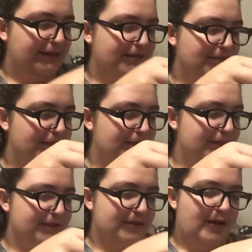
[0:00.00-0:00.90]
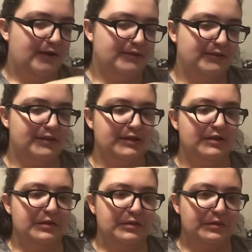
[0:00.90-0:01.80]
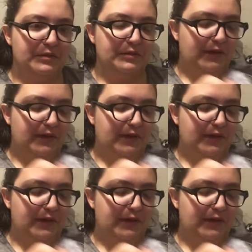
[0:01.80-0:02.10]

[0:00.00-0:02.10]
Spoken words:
this one is just cotton too. I